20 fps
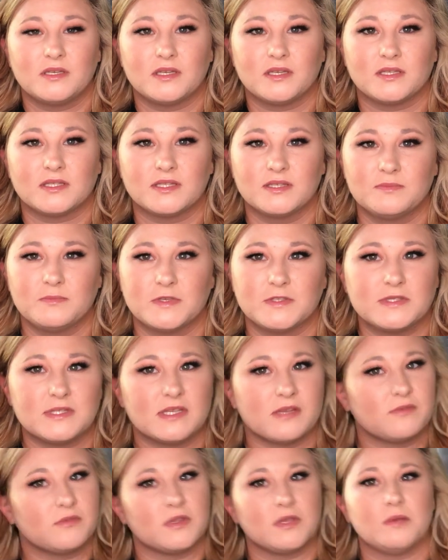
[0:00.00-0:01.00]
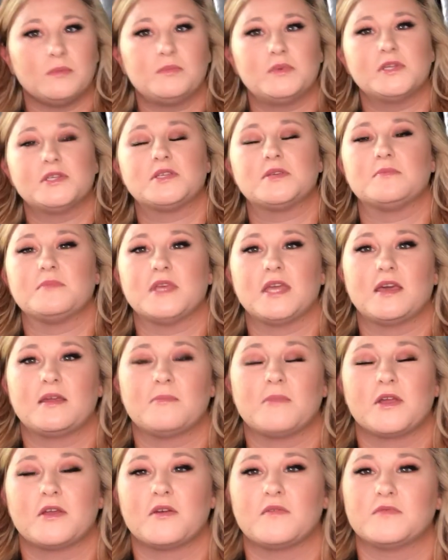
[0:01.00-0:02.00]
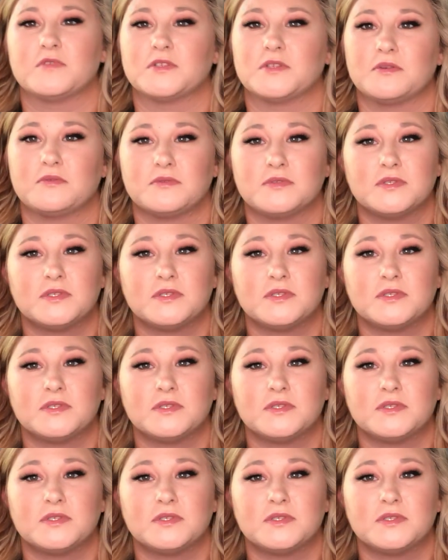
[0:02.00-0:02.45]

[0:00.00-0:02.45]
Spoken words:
It's most definitely pushing me out of my comfort zone.